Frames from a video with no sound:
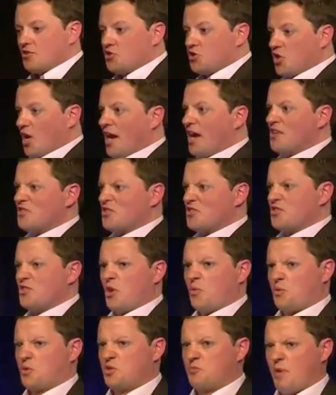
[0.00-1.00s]
Is change is
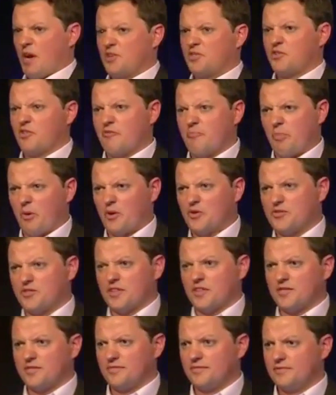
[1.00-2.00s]
no respecter of
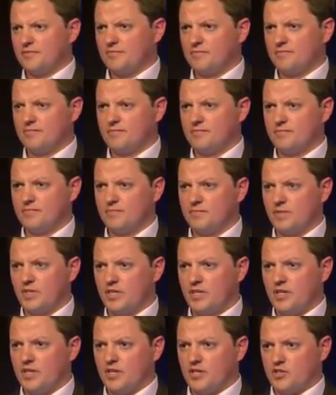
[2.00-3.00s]
person.
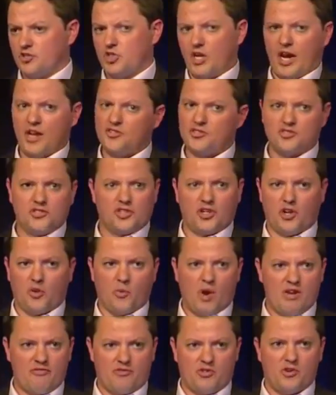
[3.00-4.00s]
Change isn't going to
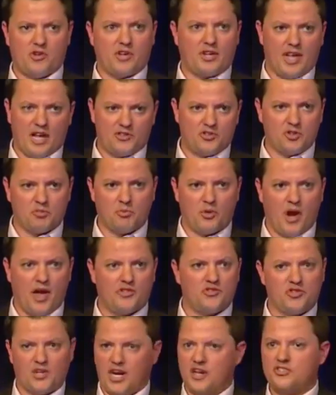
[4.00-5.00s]
wait for you to catch your
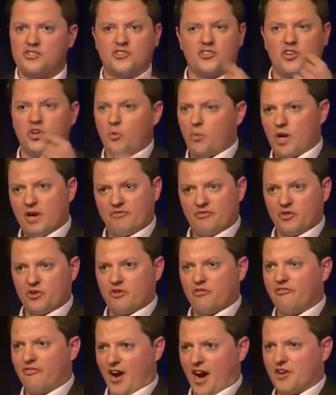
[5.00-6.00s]
breath. Change isn't going to wait for you
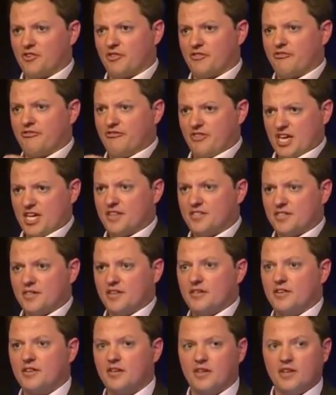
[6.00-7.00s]
to find your feet.
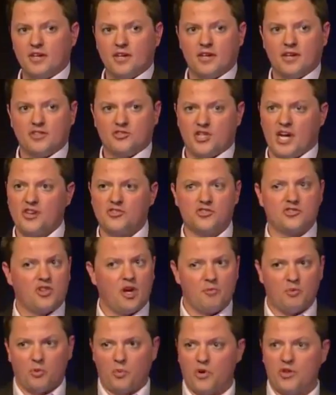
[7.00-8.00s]
Change is
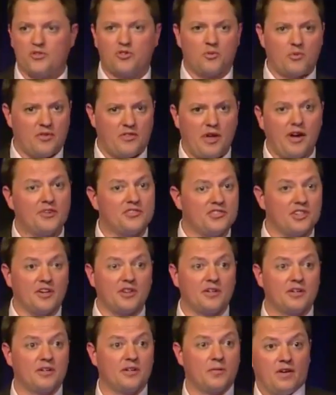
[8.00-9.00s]
coming with or without you.
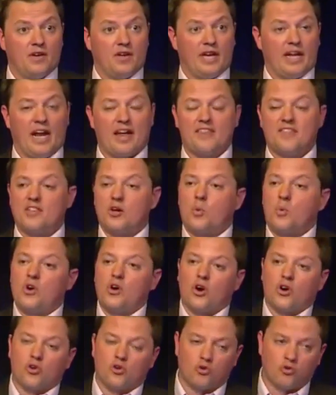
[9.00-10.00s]
And I think we
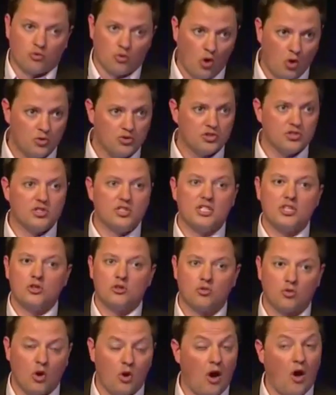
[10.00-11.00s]
are grossly,
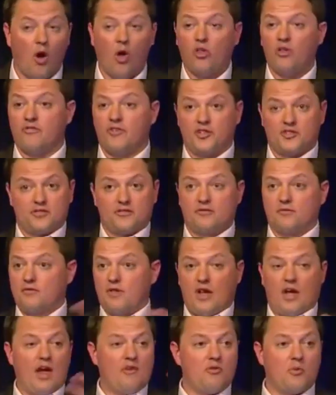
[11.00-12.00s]
gro all of us,
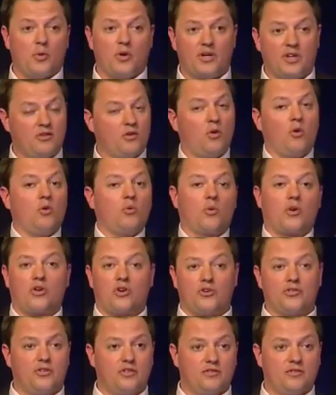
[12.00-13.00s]
everyone in the whole
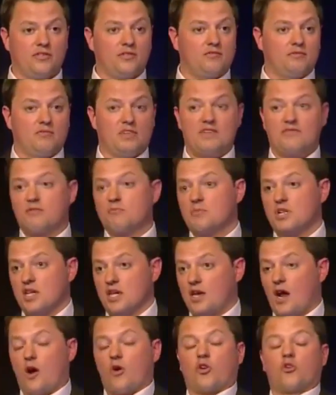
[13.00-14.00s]
world, even
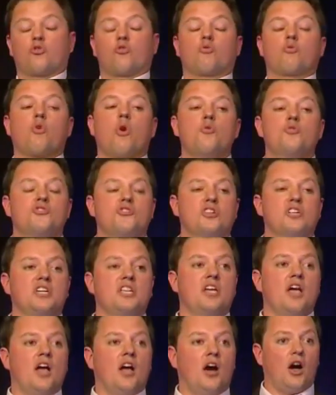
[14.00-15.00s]
me, are
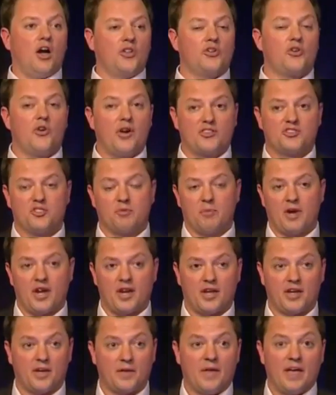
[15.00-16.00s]
grossly
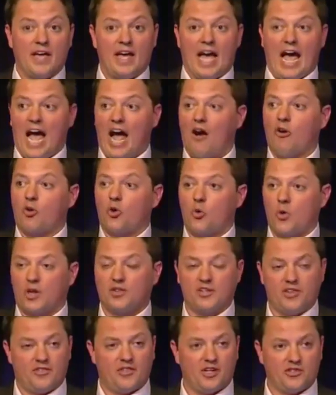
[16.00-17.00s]
underestimating how
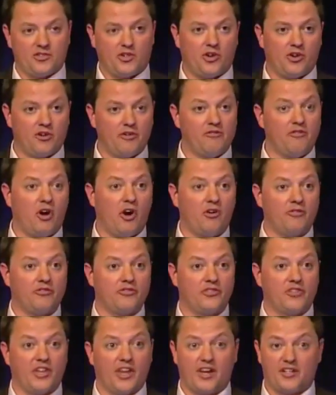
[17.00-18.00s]
quickly things are going to
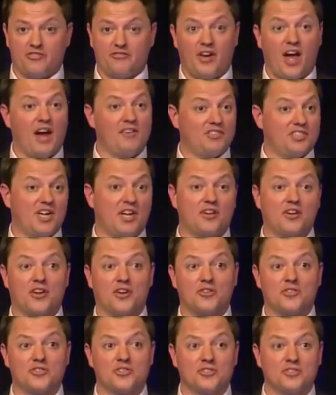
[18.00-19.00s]
evolve in the next five or 10
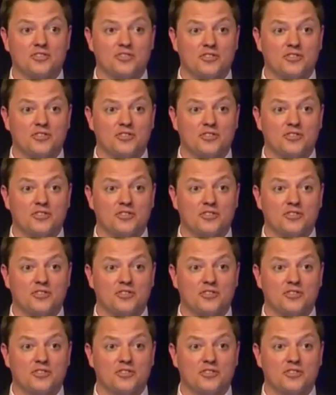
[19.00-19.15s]
years.